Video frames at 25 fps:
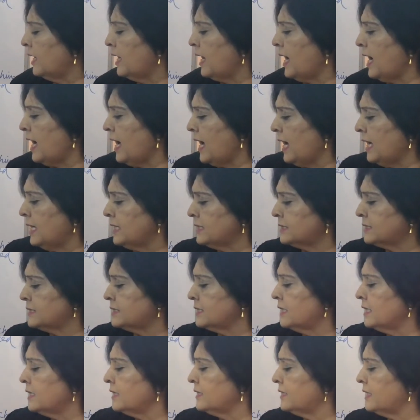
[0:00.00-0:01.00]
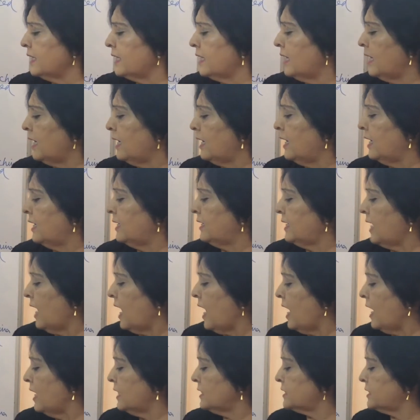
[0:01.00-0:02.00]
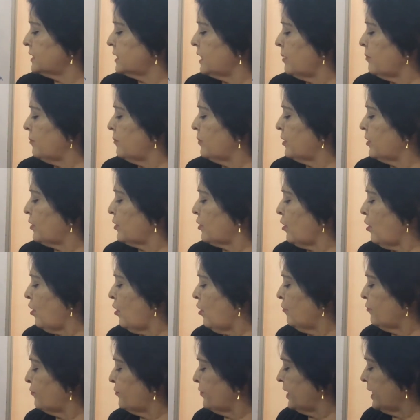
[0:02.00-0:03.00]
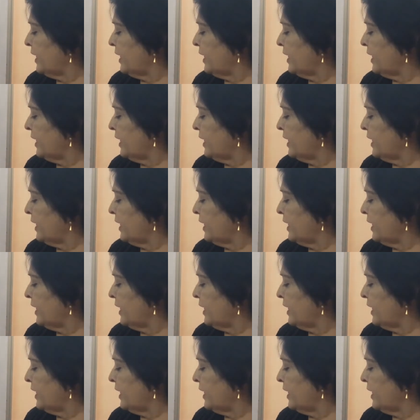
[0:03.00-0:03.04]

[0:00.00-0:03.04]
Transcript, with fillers: as there are a large number of